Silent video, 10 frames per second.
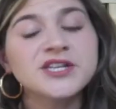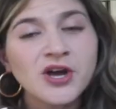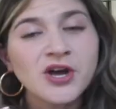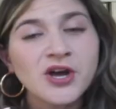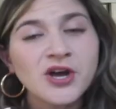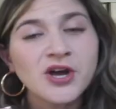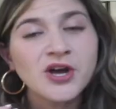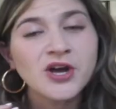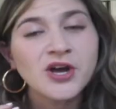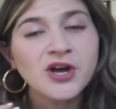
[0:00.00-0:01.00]
You know what,
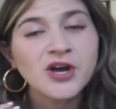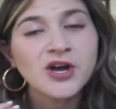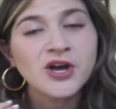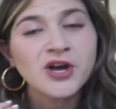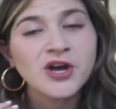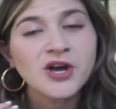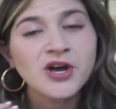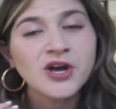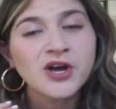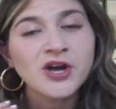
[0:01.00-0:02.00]
Michael? It's not
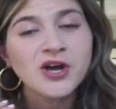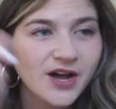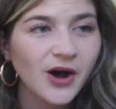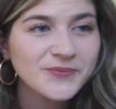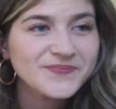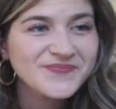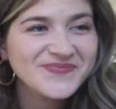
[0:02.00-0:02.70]
last. So,